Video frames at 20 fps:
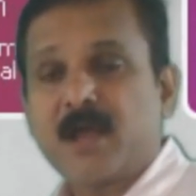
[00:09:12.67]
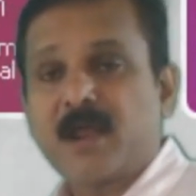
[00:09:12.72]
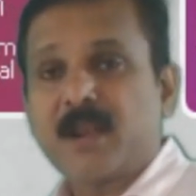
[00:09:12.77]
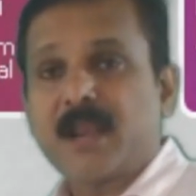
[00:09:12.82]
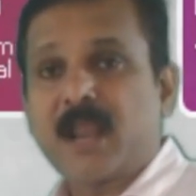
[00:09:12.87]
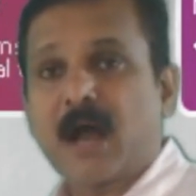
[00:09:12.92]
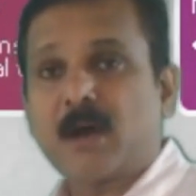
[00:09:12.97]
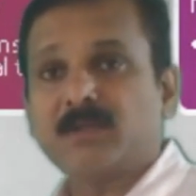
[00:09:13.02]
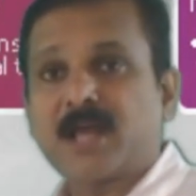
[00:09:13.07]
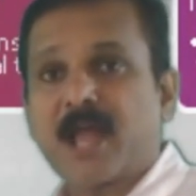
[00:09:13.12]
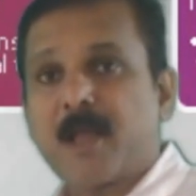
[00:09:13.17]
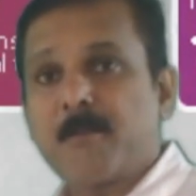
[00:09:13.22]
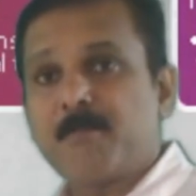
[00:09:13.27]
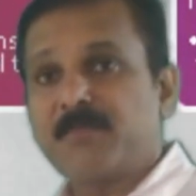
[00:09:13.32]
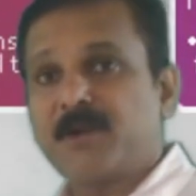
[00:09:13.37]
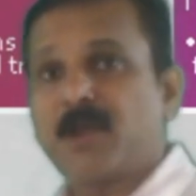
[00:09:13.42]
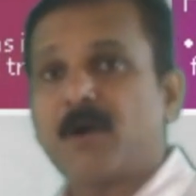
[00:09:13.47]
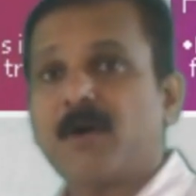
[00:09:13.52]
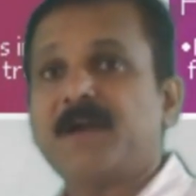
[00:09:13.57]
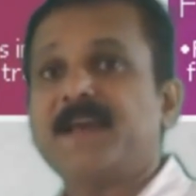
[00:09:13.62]
Now the
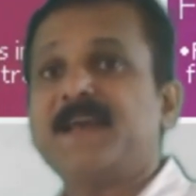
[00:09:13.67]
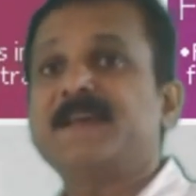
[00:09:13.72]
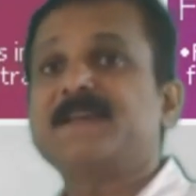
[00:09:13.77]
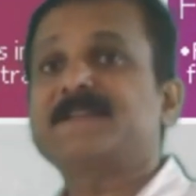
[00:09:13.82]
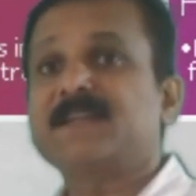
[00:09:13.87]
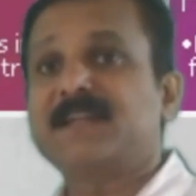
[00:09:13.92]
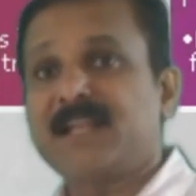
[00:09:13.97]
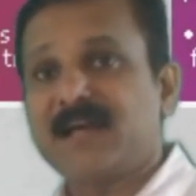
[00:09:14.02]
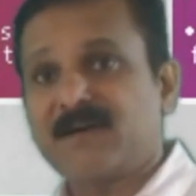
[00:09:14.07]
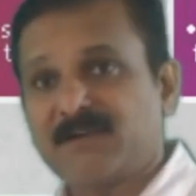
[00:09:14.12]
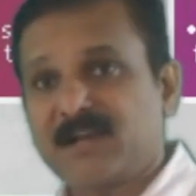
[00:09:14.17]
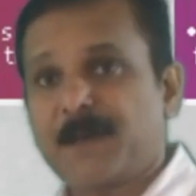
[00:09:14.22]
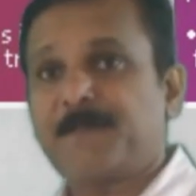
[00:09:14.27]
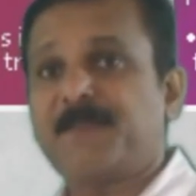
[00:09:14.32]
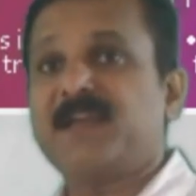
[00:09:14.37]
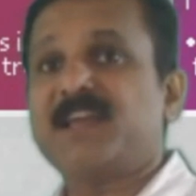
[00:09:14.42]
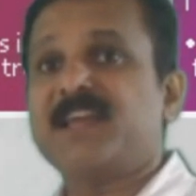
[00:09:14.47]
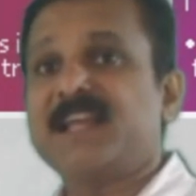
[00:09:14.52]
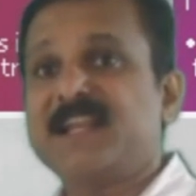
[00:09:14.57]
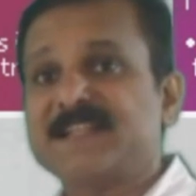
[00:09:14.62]
embryo is
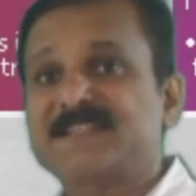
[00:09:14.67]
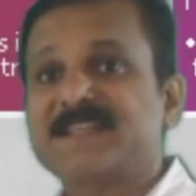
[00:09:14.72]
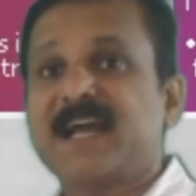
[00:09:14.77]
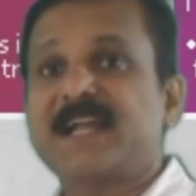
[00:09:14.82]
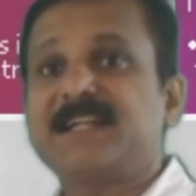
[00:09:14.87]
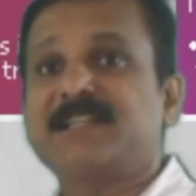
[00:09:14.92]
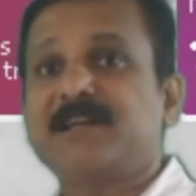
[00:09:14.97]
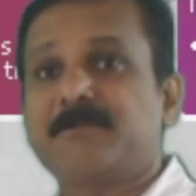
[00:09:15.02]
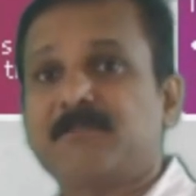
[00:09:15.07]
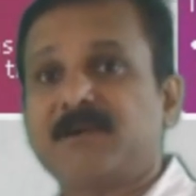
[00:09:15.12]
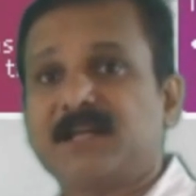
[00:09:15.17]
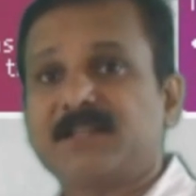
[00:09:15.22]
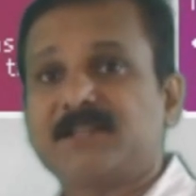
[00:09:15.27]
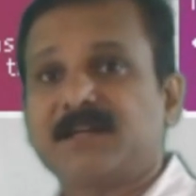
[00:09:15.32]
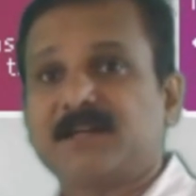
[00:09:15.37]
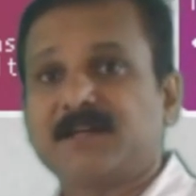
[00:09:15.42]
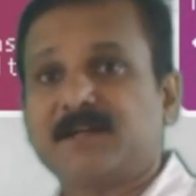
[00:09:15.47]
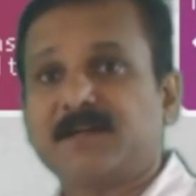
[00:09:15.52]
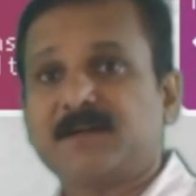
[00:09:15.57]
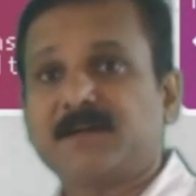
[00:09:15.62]
developing inside the
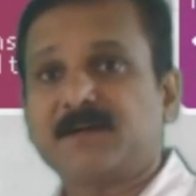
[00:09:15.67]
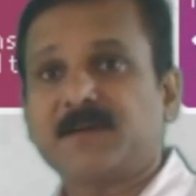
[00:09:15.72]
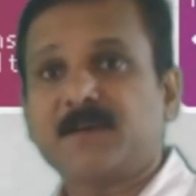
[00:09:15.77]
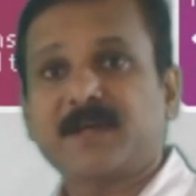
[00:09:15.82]
mother.